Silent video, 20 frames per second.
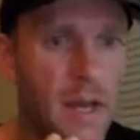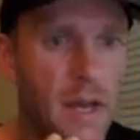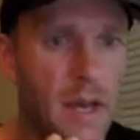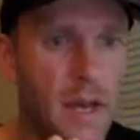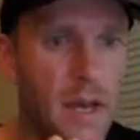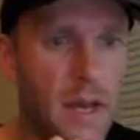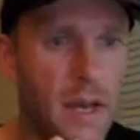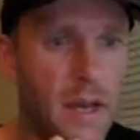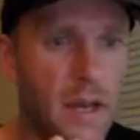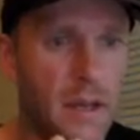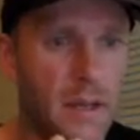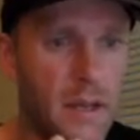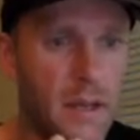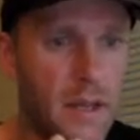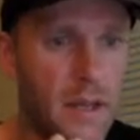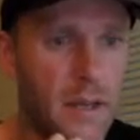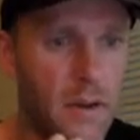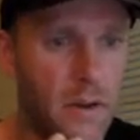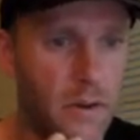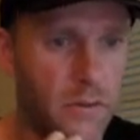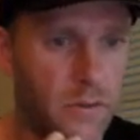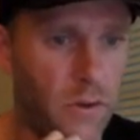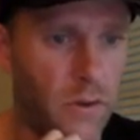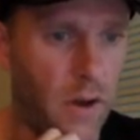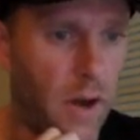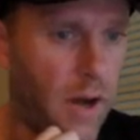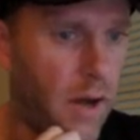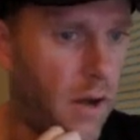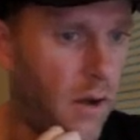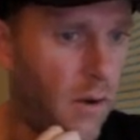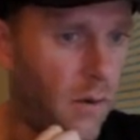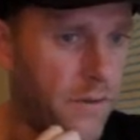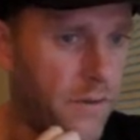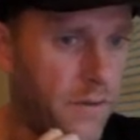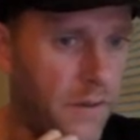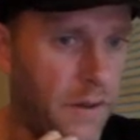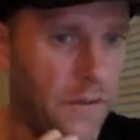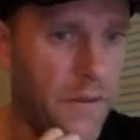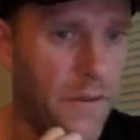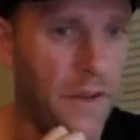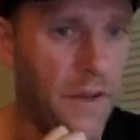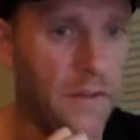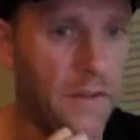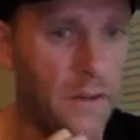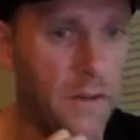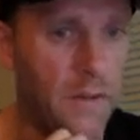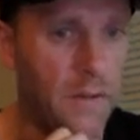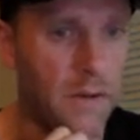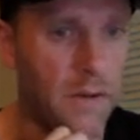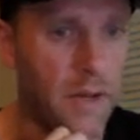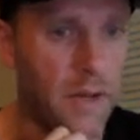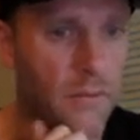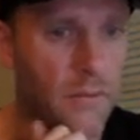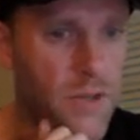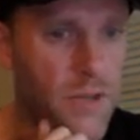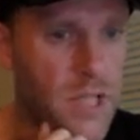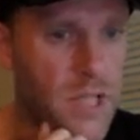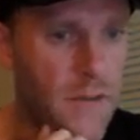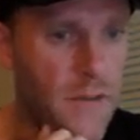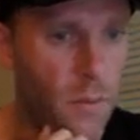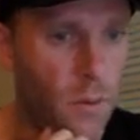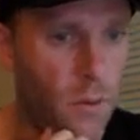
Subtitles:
And also all these other things. So like receive